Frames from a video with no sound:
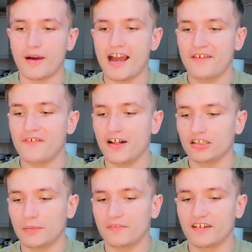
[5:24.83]
I
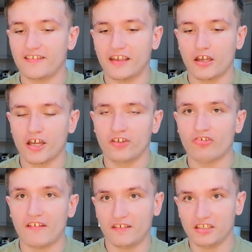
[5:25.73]
followed him to this like
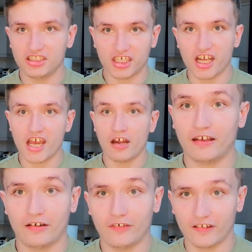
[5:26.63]
hairdressing chair,
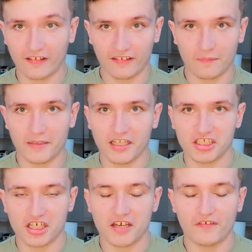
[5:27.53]
like there was like spinny
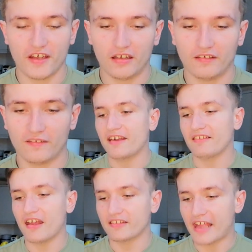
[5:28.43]
chair things. I
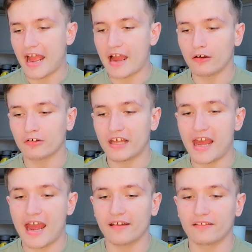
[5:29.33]
sat down
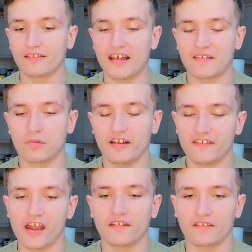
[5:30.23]
and that's when he
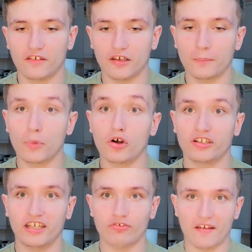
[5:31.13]
started to put
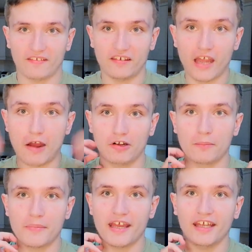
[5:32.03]
the dressing gown
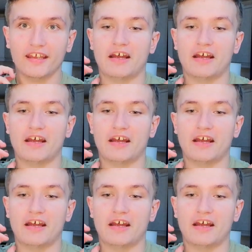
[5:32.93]
on me.